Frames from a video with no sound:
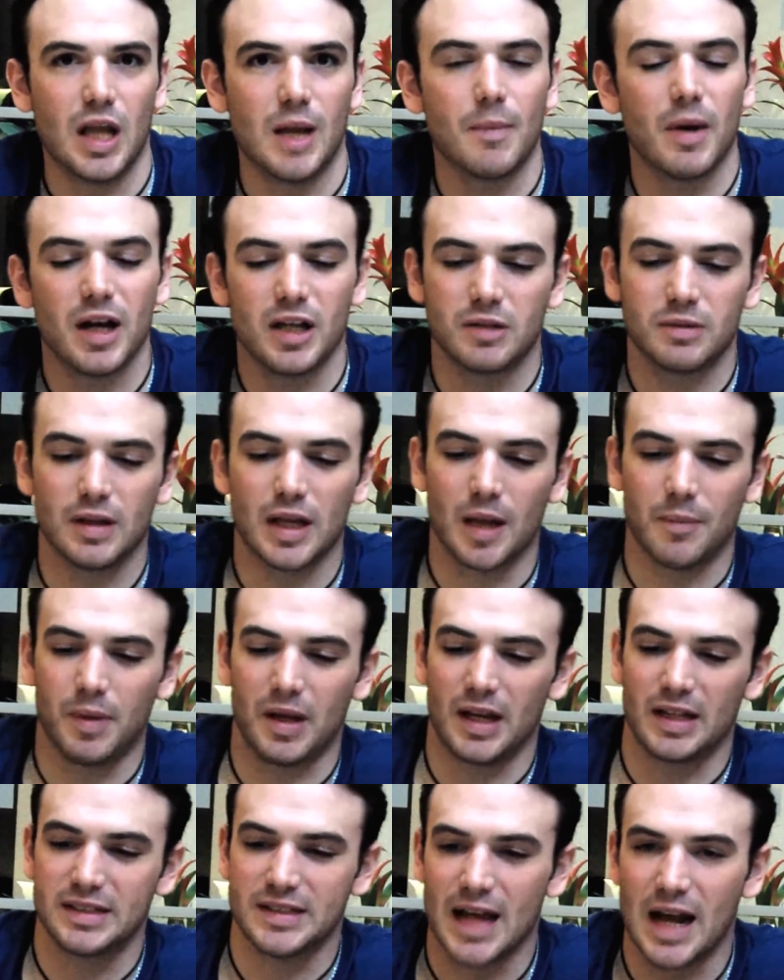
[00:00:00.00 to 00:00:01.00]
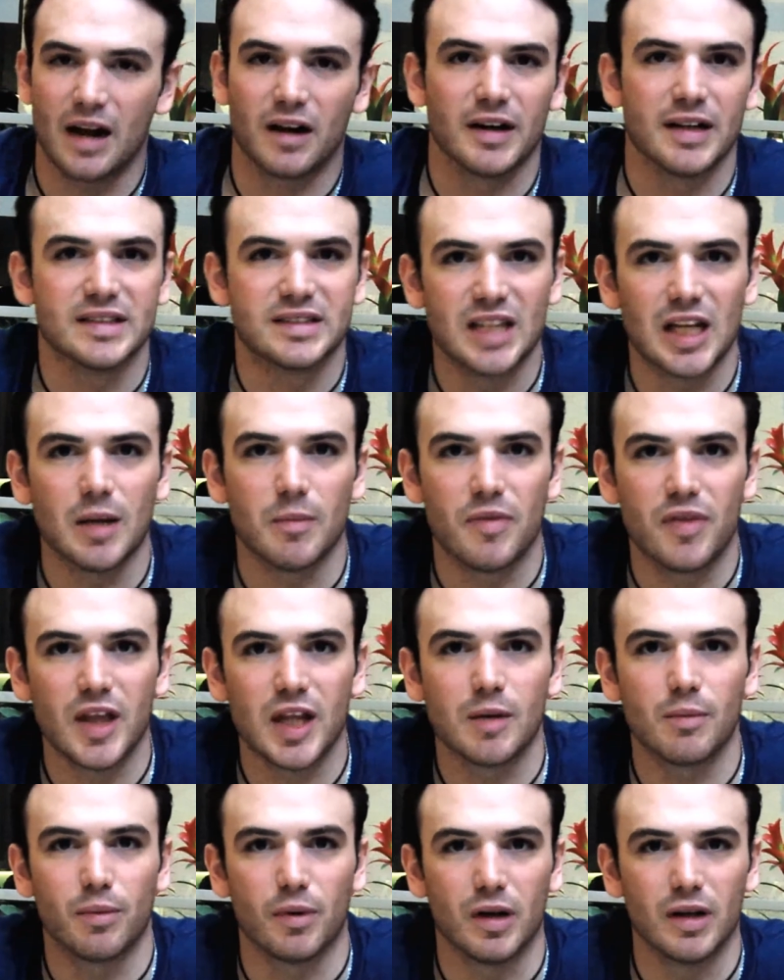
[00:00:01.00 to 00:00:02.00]
It might not be exactly the same
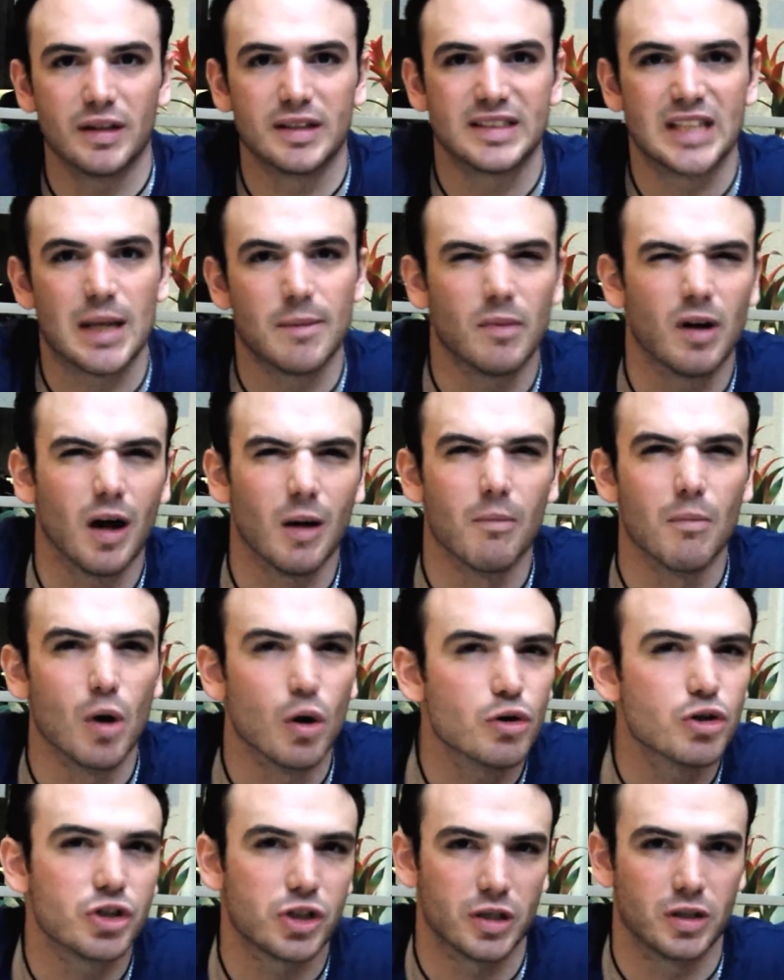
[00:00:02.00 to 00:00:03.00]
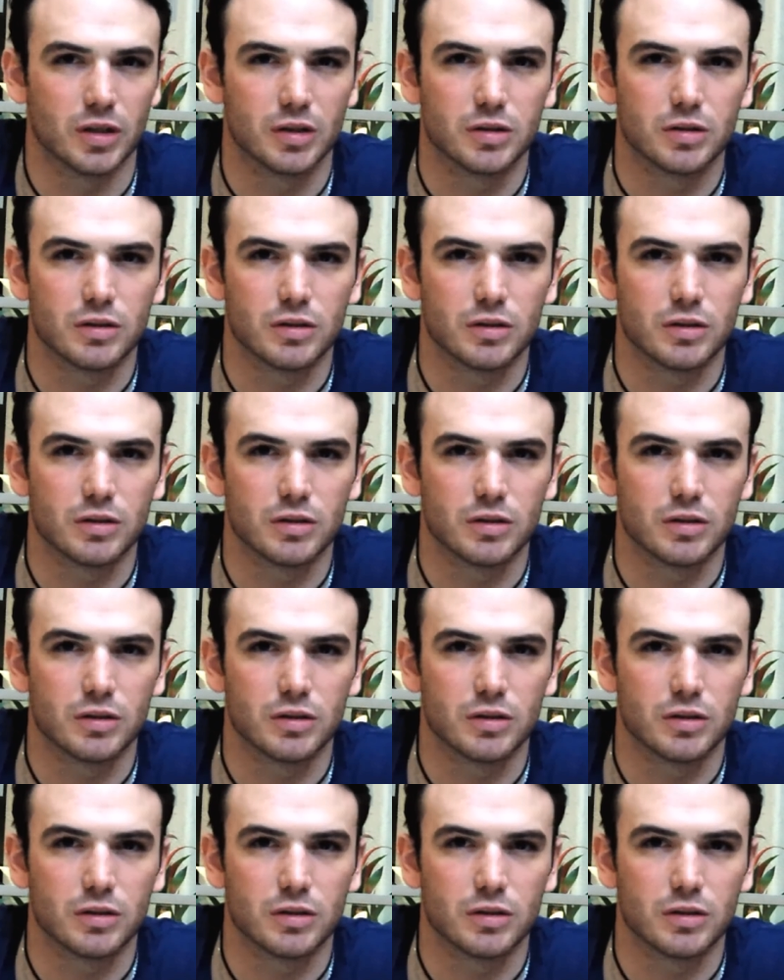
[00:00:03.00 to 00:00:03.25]
thing, but the same emotion